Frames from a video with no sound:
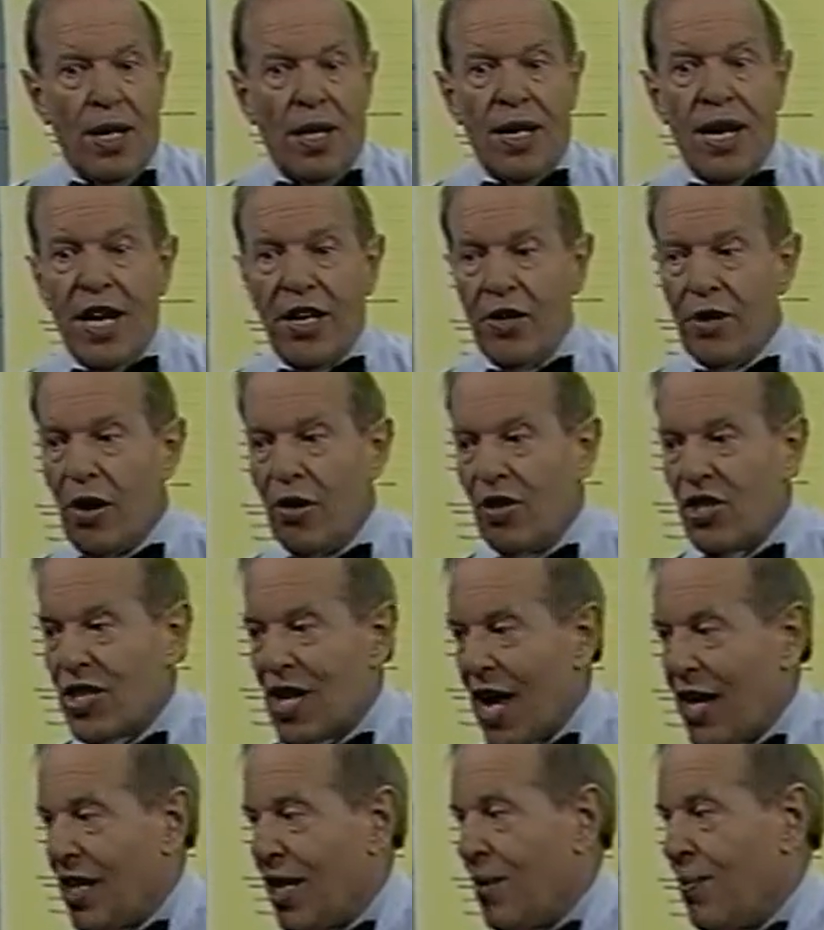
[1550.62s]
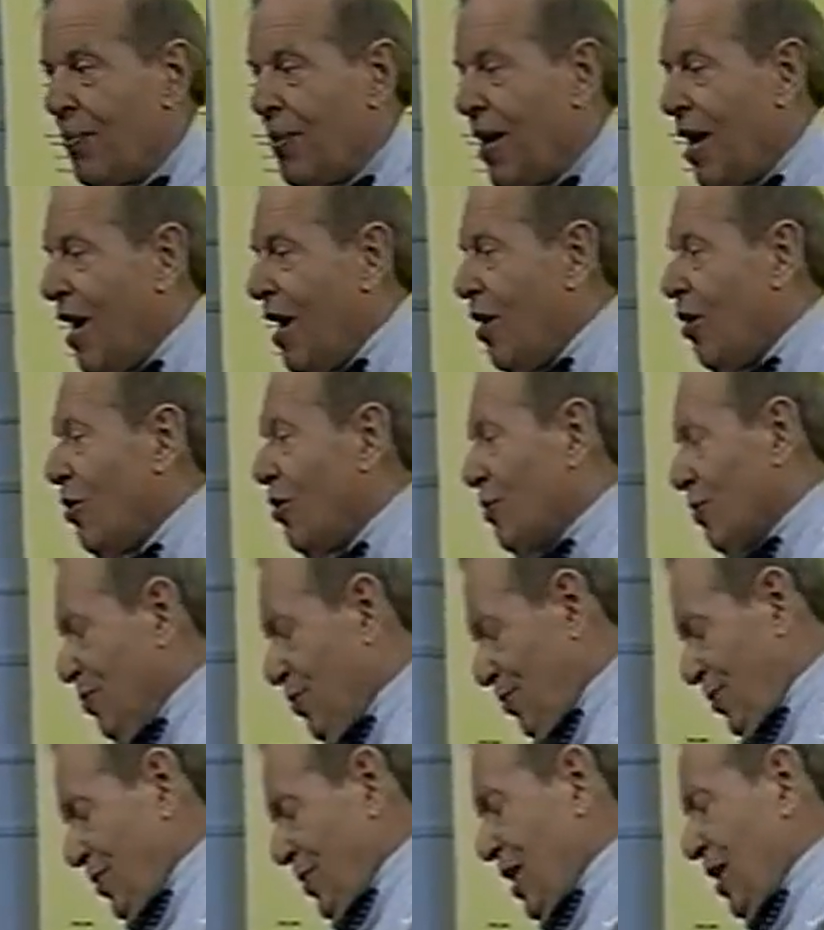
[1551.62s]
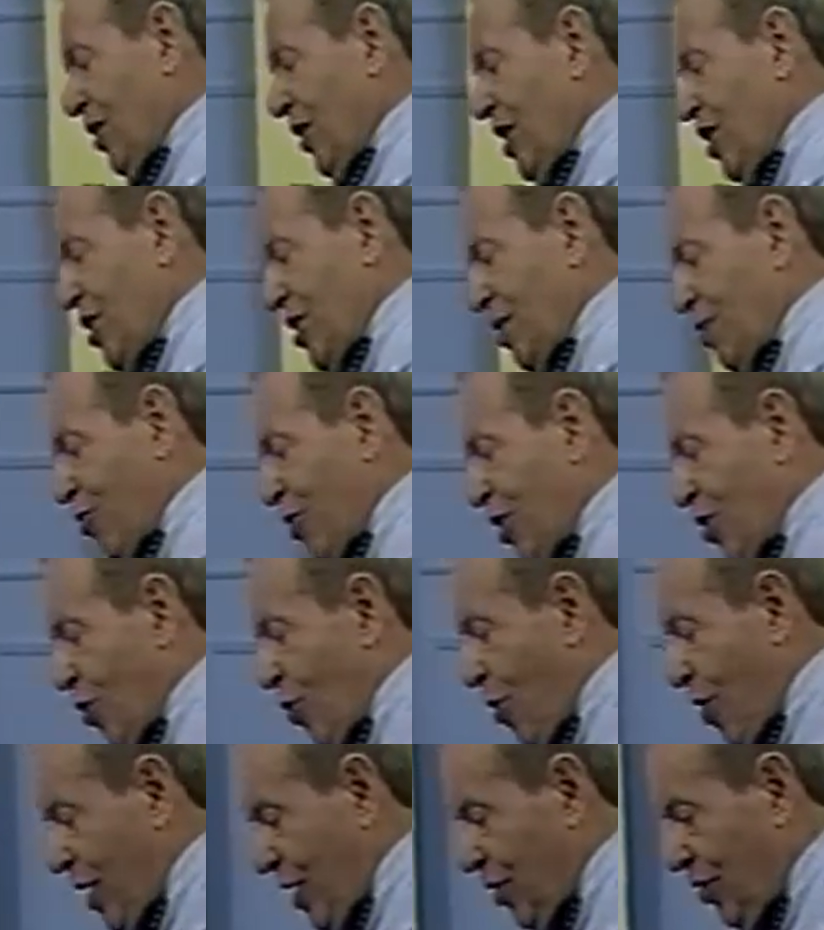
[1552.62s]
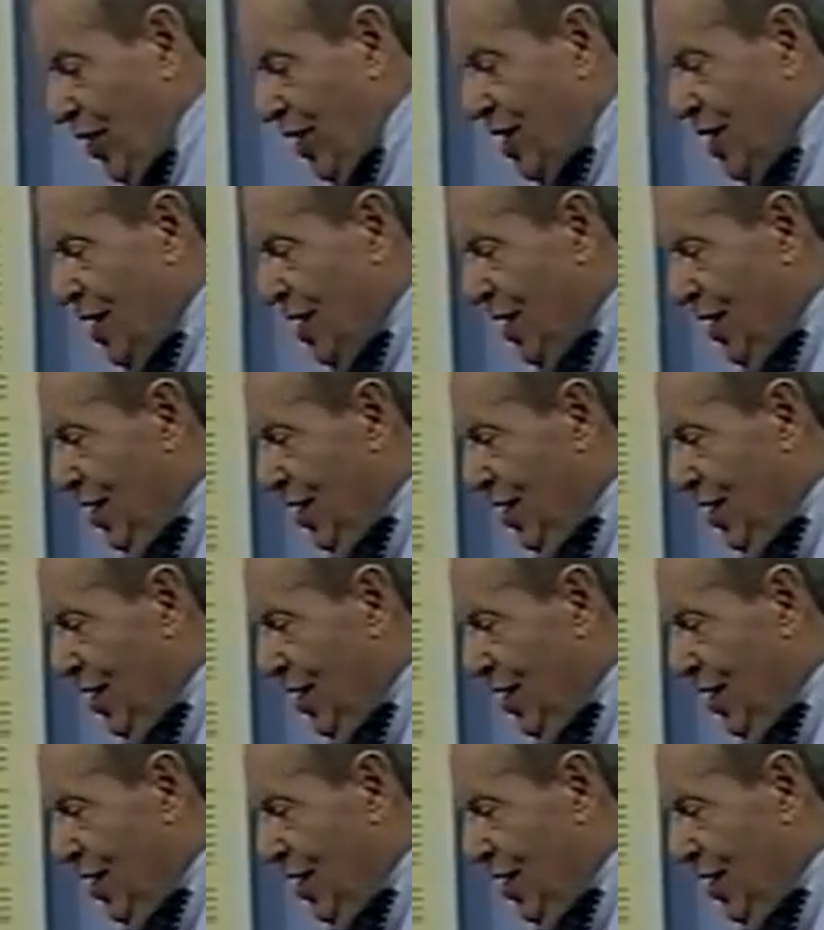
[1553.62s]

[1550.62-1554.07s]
Now, you notice I compared, at least rhetorically,